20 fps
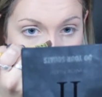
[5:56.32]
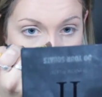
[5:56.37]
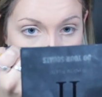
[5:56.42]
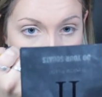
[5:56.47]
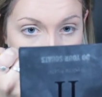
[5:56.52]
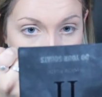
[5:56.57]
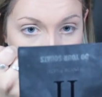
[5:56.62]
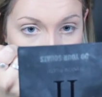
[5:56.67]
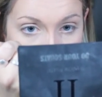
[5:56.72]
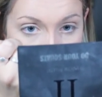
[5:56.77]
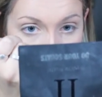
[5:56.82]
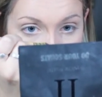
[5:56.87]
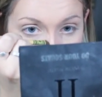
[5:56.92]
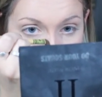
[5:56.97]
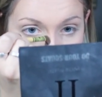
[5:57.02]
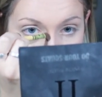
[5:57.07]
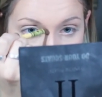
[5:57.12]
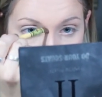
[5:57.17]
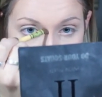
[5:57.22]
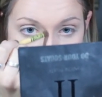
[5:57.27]
And I'm just going
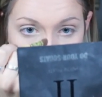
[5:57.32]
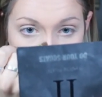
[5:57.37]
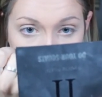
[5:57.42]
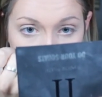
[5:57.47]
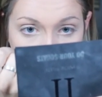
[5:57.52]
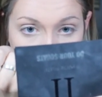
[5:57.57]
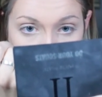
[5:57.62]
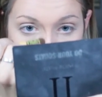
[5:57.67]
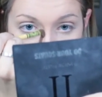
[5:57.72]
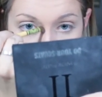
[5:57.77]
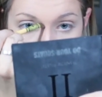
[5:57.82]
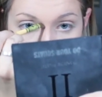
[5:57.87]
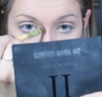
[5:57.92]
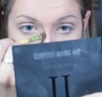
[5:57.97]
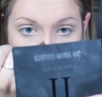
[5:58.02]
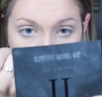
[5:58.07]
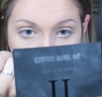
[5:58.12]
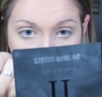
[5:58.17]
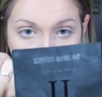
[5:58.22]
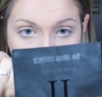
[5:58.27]
to draw down
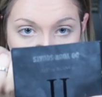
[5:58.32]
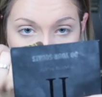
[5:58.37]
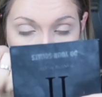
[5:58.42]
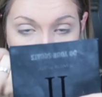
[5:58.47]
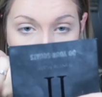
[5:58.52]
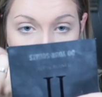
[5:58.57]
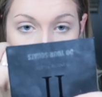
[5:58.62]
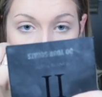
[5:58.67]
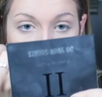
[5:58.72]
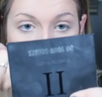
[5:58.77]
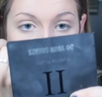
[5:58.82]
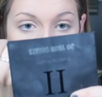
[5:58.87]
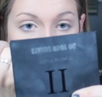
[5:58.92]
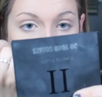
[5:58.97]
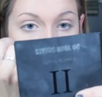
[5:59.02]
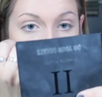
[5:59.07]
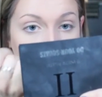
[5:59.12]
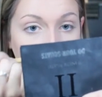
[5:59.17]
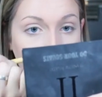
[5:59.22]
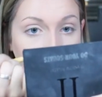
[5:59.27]

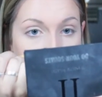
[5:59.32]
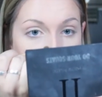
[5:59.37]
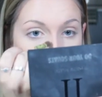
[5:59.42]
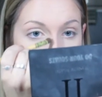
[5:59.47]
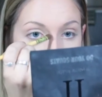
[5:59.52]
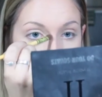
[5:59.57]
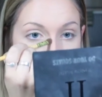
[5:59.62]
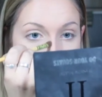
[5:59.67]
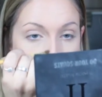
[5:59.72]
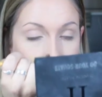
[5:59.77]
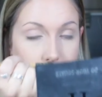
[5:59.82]
the sides of my